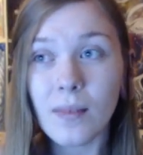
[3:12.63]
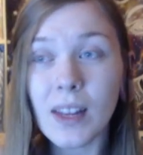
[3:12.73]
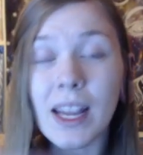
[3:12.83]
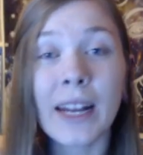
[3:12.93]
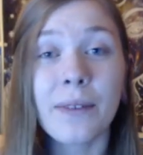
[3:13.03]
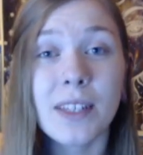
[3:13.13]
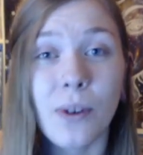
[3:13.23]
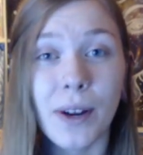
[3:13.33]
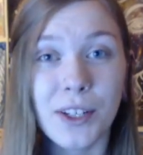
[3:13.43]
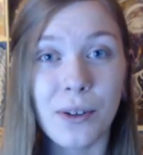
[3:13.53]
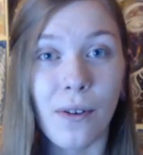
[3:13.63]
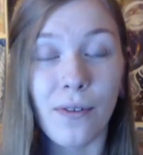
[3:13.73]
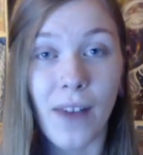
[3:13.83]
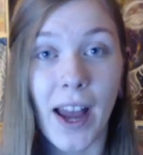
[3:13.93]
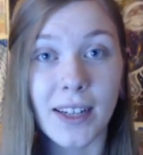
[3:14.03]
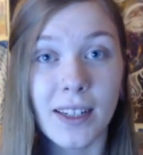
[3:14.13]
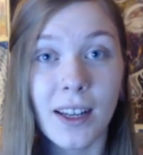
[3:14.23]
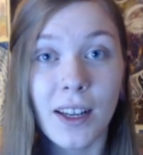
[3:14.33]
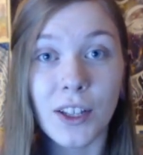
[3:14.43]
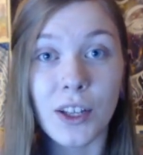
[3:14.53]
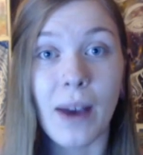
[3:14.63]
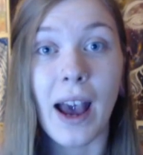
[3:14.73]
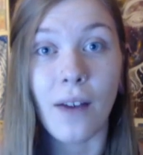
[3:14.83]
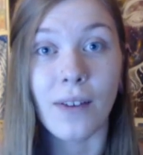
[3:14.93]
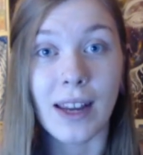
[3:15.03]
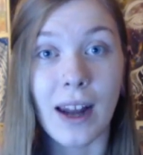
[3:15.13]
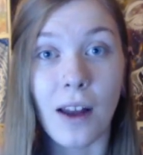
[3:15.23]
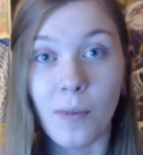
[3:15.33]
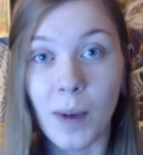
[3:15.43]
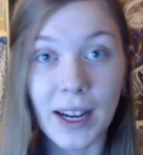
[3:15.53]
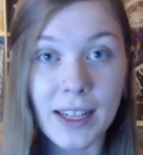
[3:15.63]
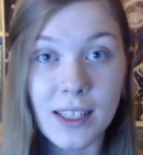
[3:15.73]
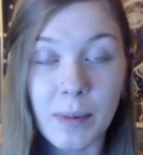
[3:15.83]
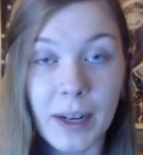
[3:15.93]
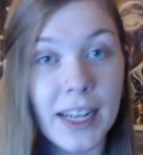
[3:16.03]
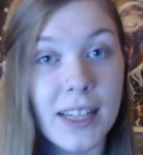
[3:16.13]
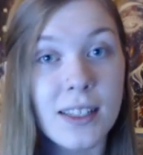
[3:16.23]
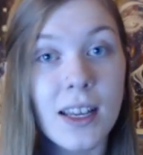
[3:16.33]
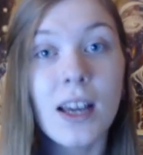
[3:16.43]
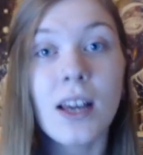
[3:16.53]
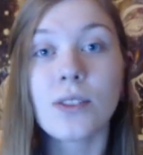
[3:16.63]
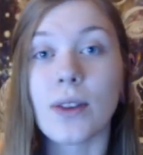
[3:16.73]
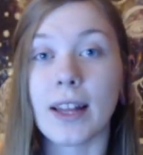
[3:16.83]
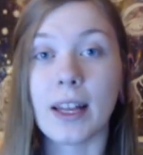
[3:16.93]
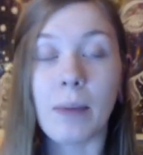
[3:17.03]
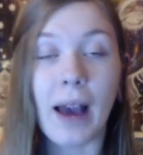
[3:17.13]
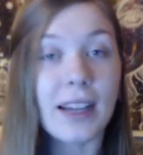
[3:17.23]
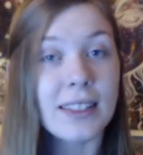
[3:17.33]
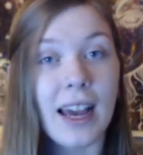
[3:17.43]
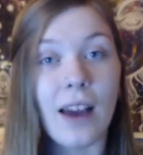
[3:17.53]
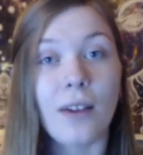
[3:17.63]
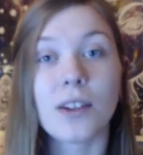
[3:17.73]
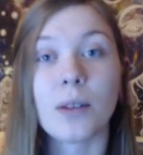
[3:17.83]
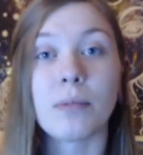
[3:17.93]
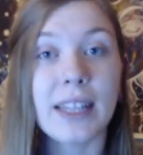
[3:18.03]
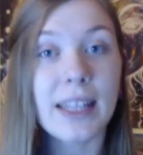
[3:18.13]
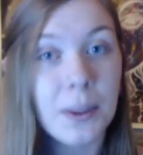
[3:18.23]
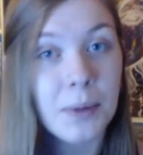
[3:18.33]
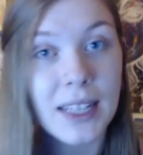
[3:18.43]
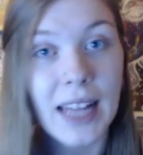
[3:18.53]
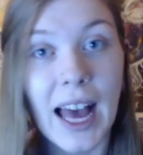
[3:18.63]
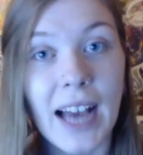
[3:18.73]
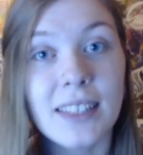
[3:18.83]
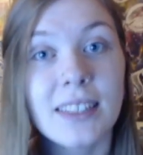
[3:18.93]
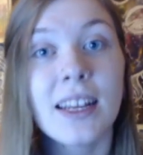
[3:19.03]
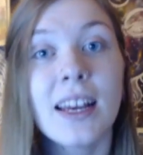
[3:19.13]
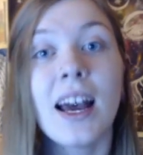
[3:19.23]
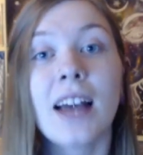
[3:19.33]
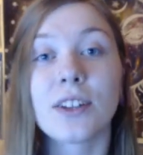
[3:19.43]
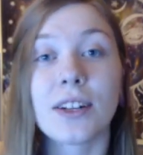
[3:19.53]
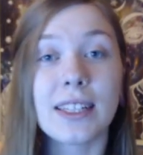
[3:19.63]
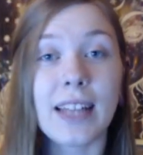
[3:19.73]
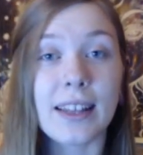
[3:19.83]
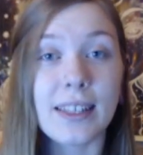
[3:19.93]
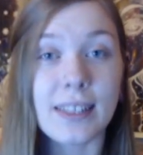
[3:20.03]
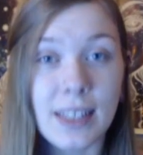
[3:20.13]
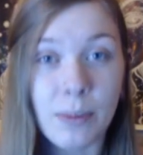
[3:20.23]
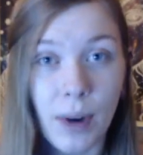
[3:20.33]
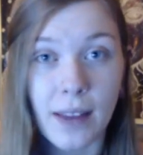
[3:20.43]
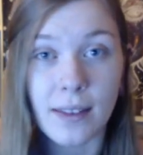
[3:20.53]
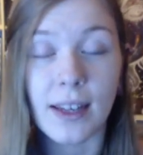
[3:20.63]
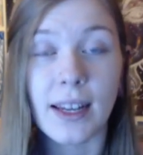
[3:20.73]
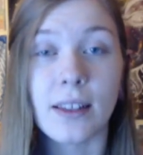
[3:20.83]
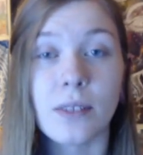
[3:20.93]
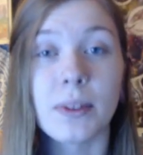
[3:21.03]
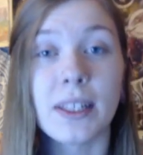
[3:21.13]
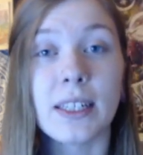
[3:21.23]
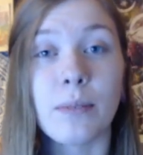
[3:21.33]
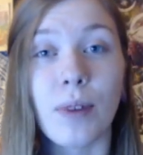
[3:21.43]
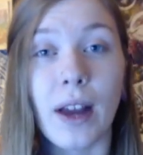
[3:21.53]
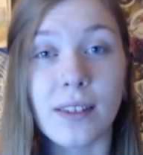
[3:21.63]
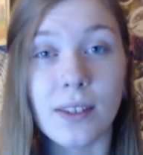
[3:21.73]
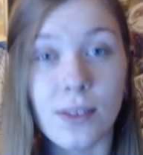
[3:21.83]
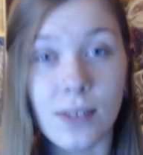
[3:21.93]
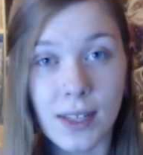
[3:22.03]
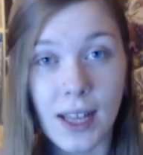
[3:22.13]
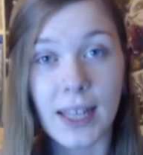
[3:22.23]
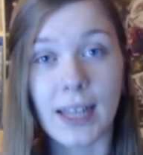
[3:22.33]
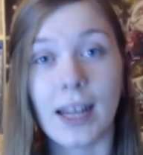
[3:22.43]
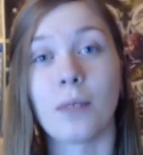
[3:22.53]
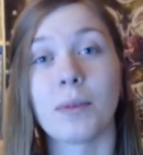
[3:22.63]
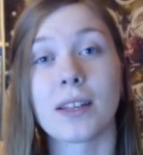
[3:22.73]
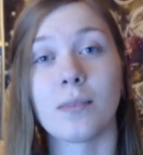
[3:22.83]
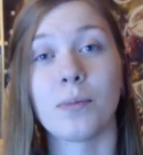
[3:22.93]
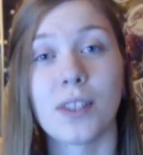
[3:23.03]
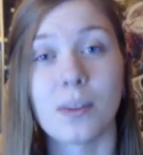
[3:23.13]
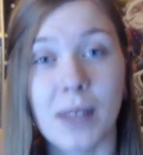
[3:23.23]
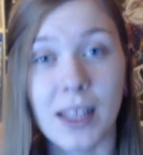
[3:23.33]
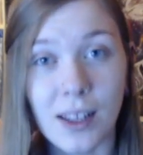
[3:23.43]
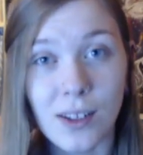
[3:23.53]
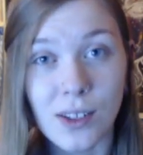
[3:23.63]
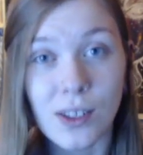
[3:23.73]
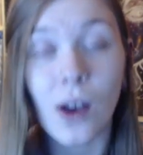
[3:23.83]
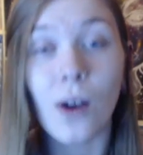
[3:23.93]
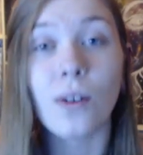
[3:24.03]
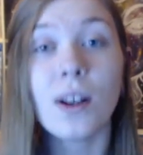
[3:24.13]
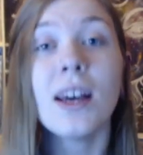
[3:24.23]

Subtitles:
and if it's going to affect you having an out-of-body experience. I laid back down, completely relaxed, started to take these deep breaths. I take these really deep breaths as soon as I lay down because it puts me in this zone.